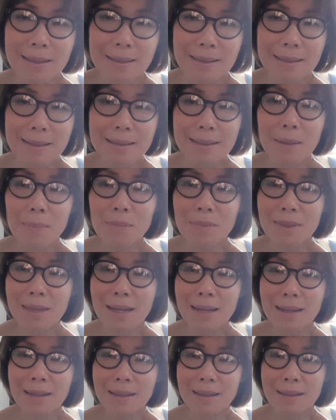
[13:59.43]

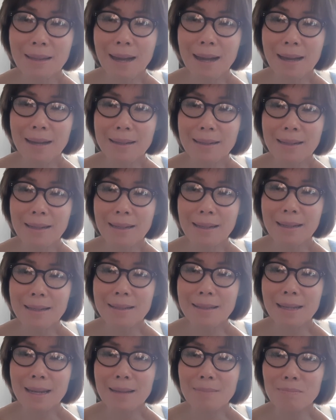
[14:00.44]
Something that
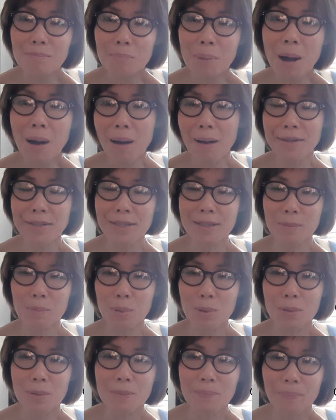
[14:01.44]
is
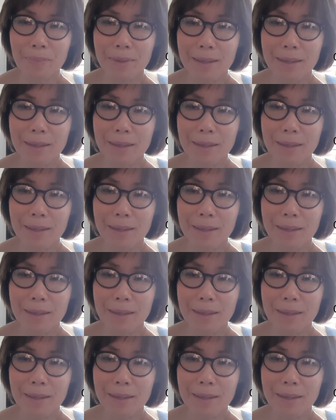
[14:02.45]
impossible.